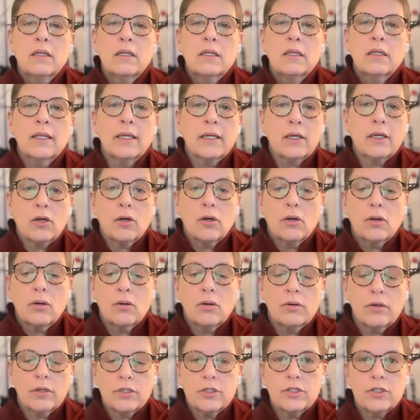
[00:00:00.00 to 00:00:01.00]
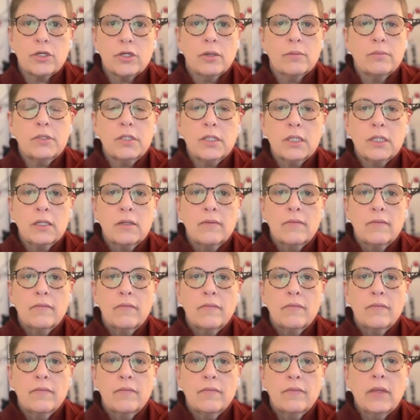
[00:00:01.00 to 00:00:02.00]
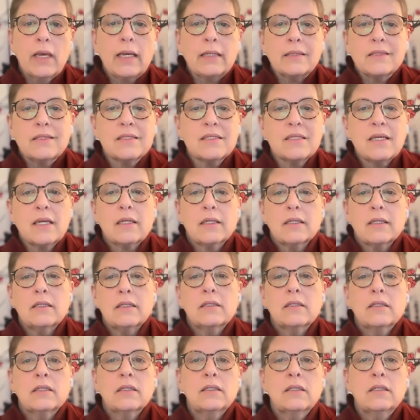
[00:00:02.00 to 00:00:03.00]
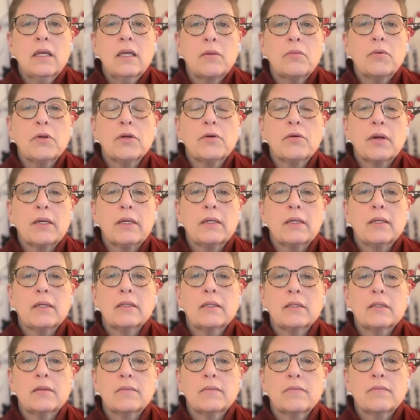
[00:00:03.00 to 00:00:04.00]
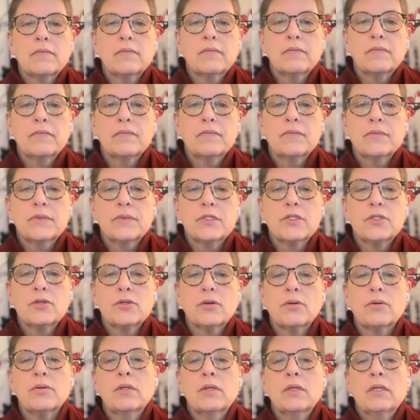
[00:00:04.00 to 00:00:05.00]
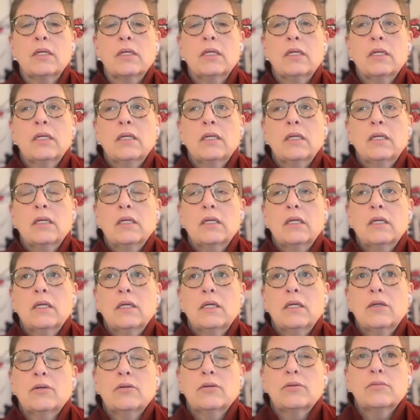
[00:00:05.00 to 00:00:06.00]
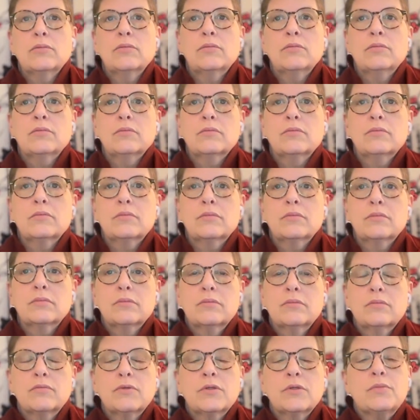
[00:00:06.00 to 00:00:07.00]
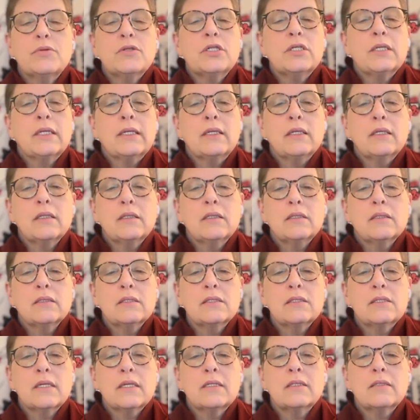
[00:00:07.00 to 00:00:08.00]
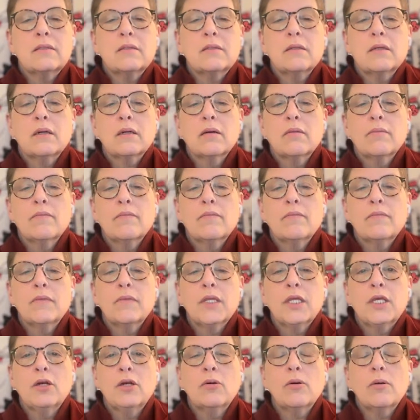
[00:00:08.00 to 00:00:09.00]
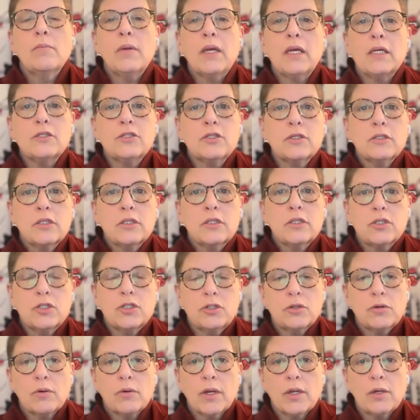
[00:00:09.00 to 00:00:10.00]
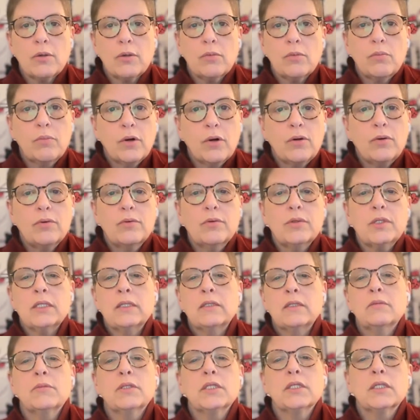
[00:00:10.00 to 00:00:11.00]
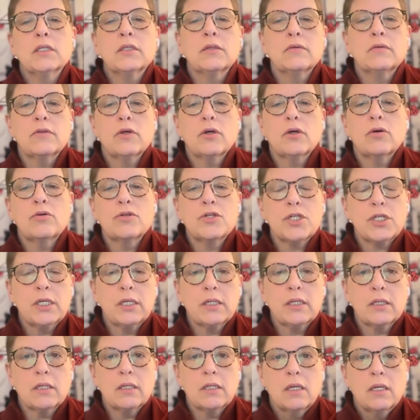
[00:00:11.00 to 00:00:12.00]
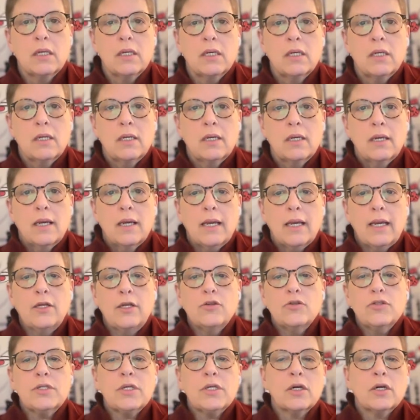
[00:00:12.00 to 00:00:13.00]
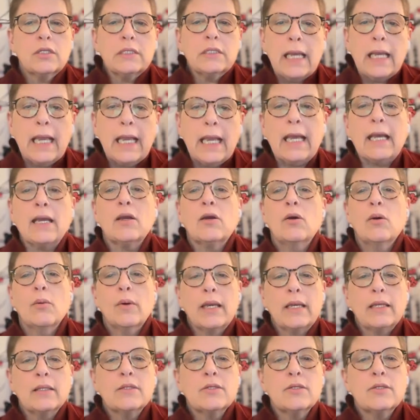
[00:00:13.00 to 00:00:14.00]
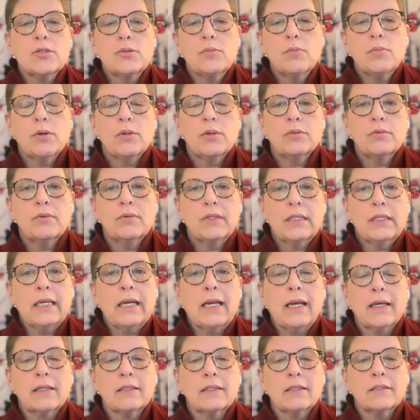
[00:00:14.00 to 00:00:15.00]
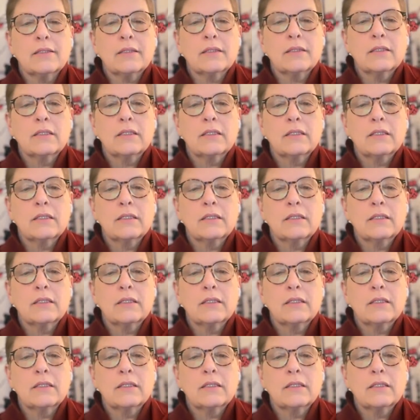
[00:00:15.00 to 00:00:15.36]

let go or jumped, that second, they regretted it. So, you know, Rinpoche said, imagine that you're on a boat in the middle of the ocean and you start to hack away at this boat with an axe.